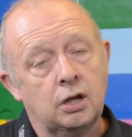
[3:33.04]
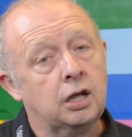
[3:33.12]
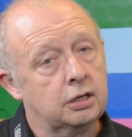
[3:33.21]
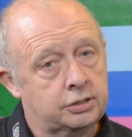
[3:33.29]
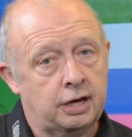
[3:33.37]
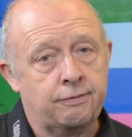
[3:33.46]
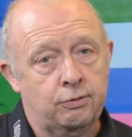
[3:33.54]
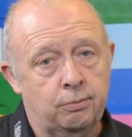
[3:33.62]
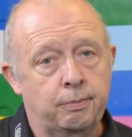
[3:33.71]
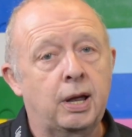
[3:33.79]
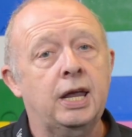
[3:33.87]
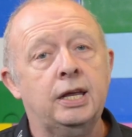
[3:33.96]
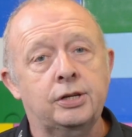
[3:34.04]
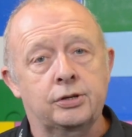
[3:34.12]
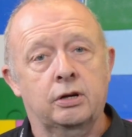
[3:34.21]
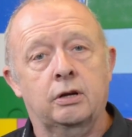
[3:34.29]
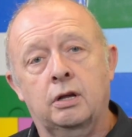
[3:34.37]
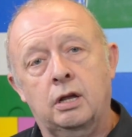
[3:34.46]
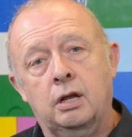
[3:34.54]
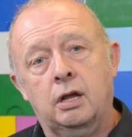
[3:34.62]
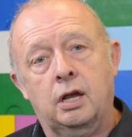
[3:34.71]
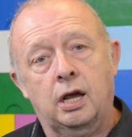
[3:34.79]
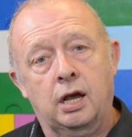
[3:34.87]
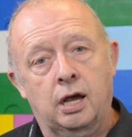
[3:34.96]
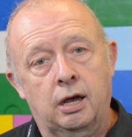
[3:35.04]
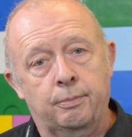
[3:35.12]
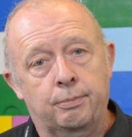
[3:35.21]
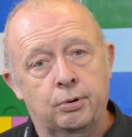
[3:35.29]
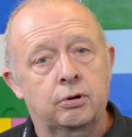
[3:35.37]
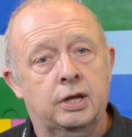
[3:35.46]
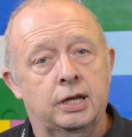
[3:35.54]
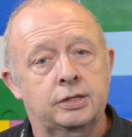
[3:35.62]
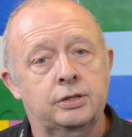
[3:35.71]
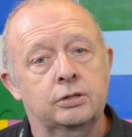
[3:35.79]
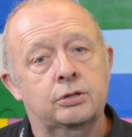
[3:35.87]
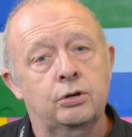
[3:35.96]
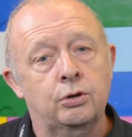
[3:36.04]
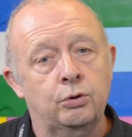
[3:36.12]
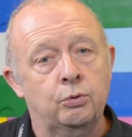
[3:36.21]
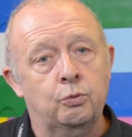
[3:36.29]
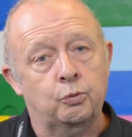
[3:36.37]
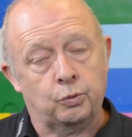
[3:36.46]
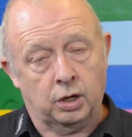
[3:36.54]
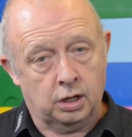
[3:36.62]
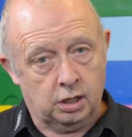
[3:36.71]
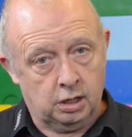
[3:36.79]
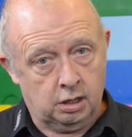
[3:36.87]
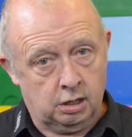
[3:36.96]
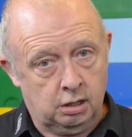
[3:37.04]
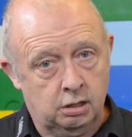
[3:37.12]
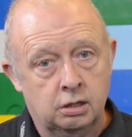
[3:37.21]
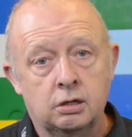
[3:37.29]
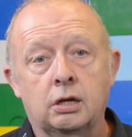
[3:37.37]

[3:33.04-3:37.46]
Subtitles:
several major broadcasters who are